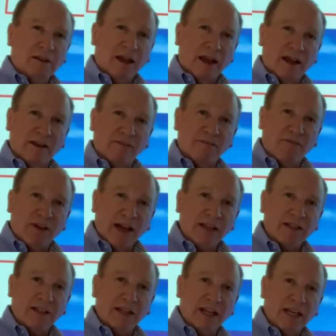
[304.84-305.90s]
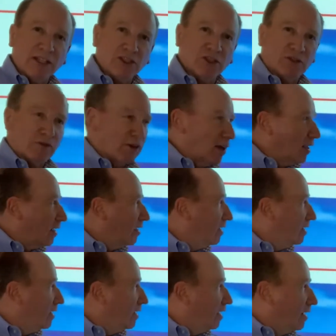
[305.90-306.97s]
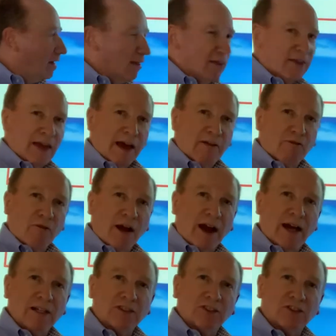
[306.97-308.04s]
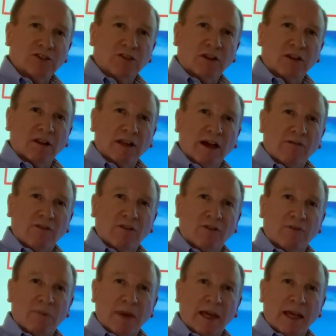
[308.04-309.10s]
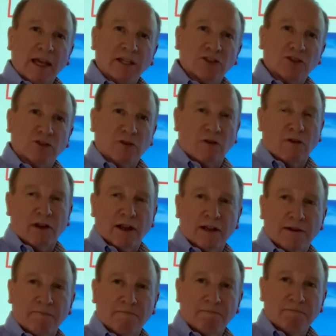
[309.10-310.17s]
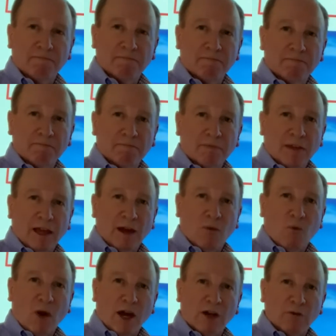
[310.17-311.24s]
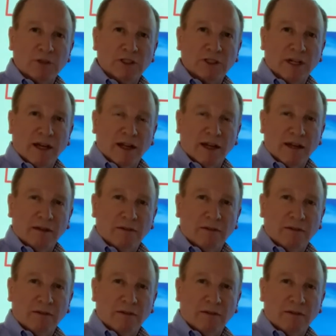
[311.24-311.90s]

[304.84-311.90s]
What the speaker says: an event in history that rises to the level of being historic? And why do we study it?